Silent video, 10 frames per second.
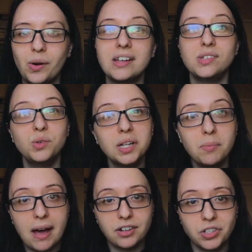as you can
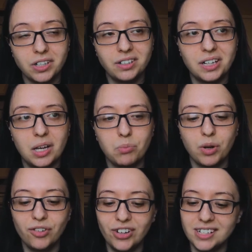imagine,
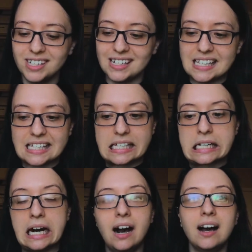Imperfect is
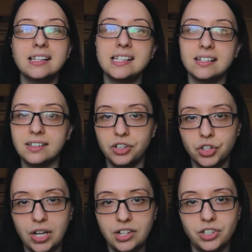constantly
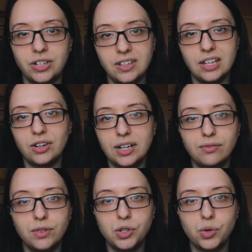changing their
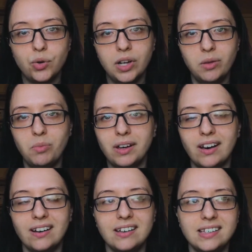inventory
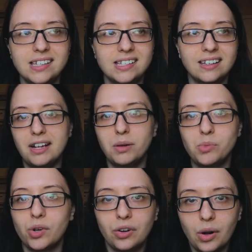because
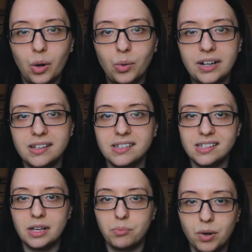items aren't
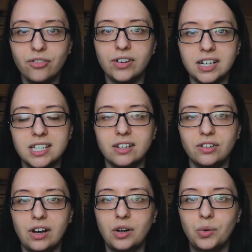always imperfect. They're
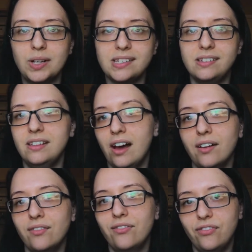not always
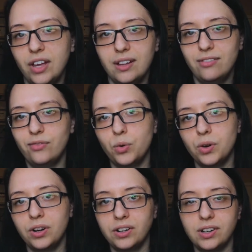not fit
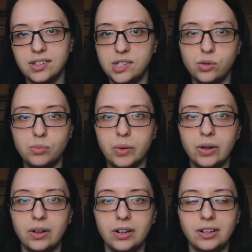for
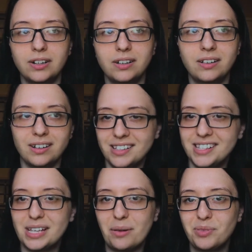consumer
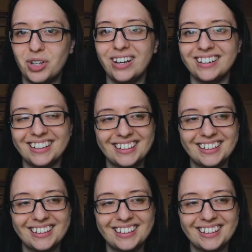consumption.